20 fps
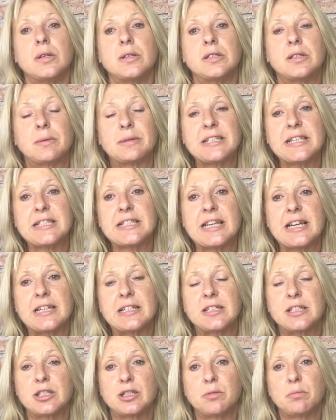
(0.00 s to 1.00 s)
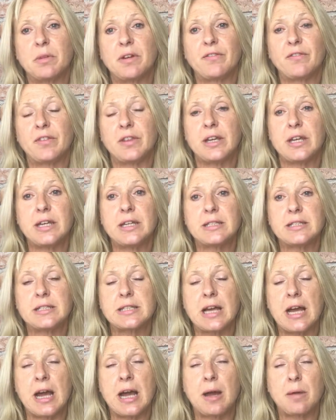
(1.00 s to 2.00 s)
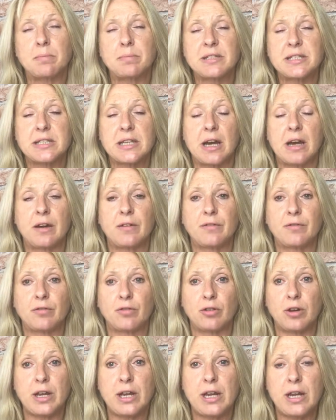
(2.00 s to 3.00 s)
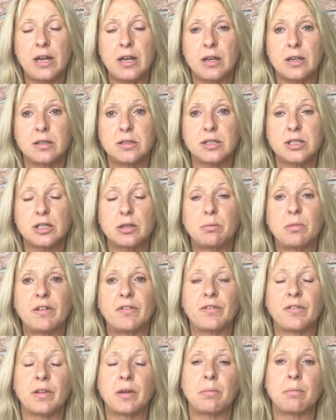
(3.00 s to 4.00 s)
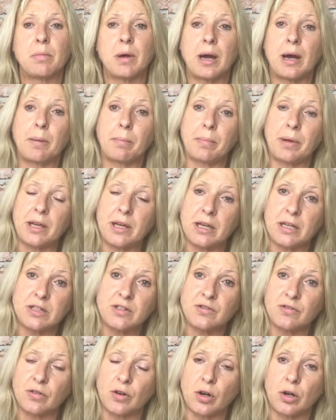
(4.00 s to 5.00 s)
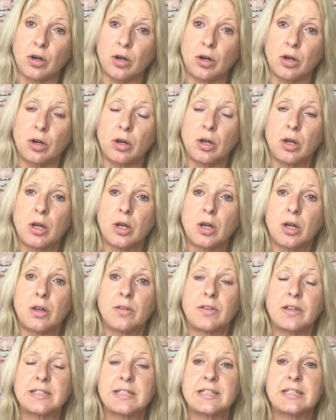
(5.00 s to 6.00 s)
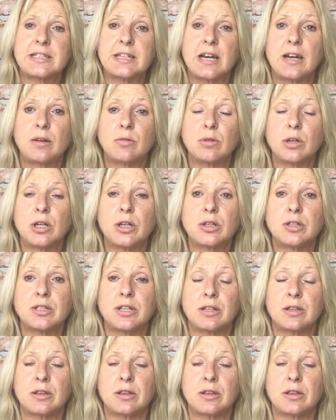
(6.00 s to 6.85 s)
So as I said, some of these apps are free, some of them are paid for. There's a download